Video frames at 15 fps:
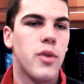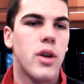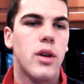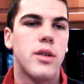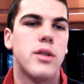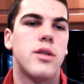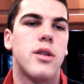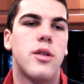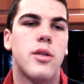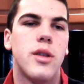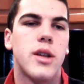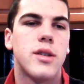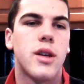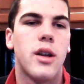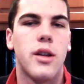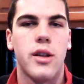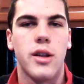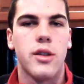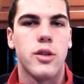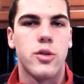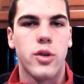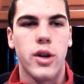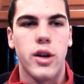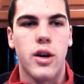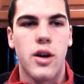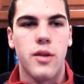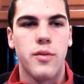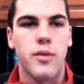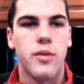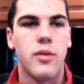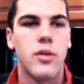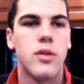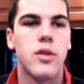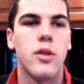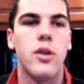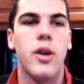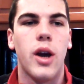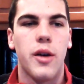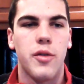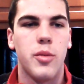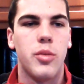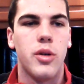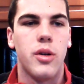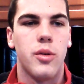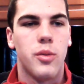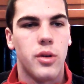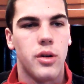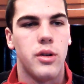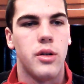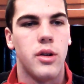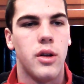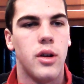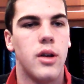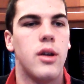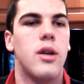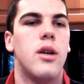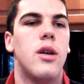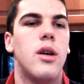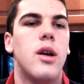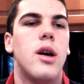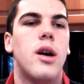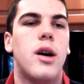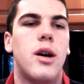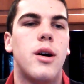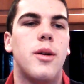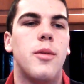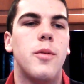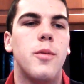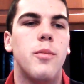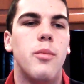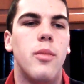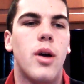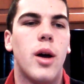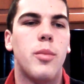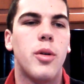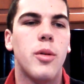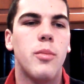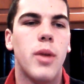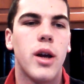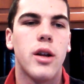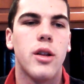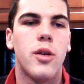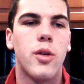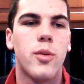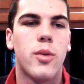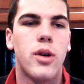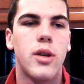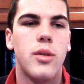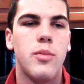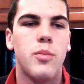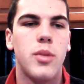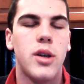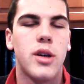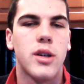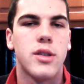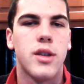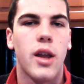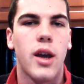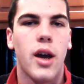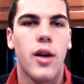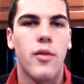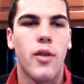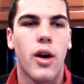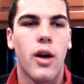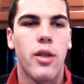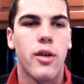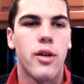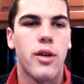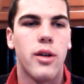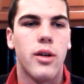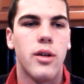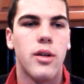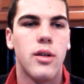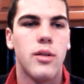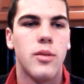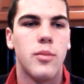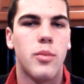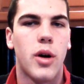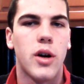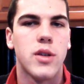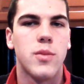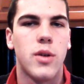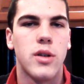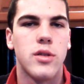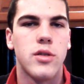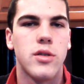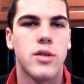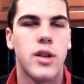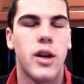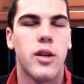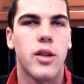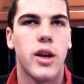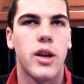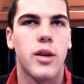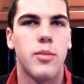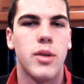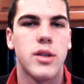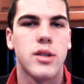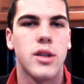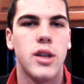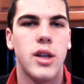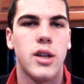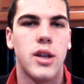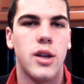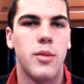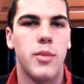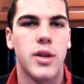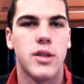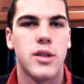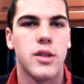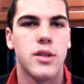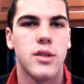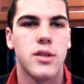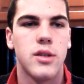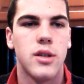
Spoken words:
So that's kind of like the trade-off, so you have to put it at 1. I put Megalo to 1 because they have other boss monsters now, like Abyss Lead and Abysstus.